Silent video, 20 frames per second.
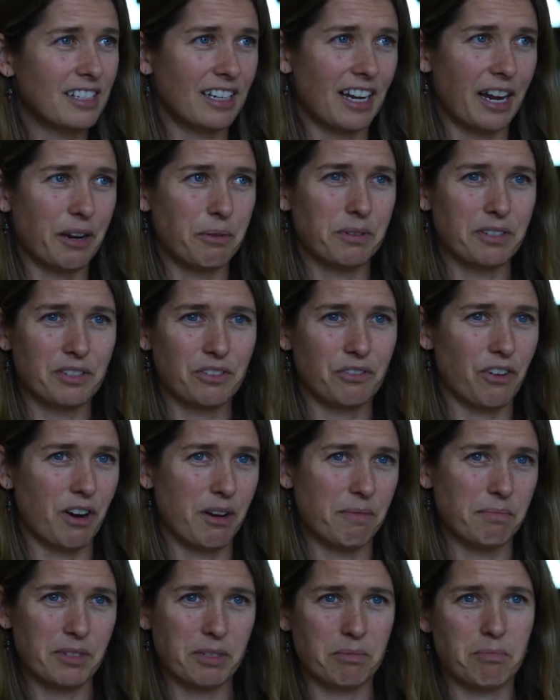and I was
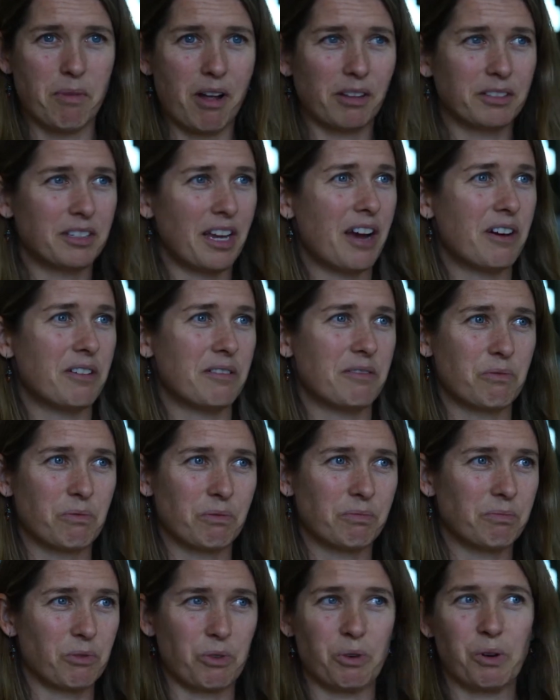from small town,
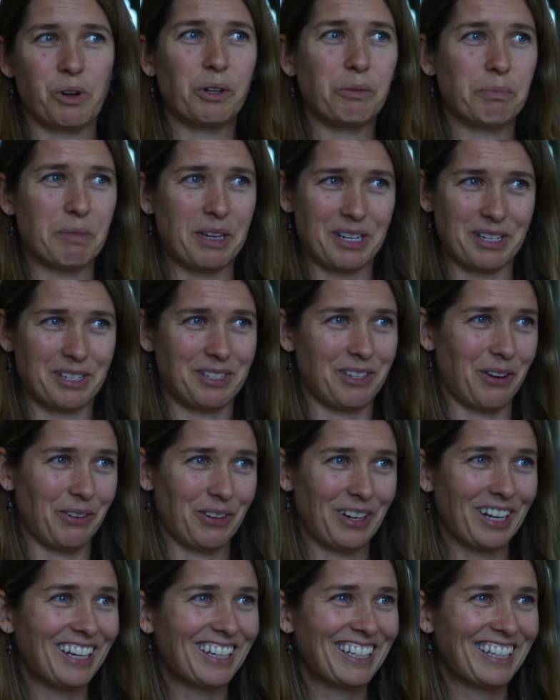rural Minnesota.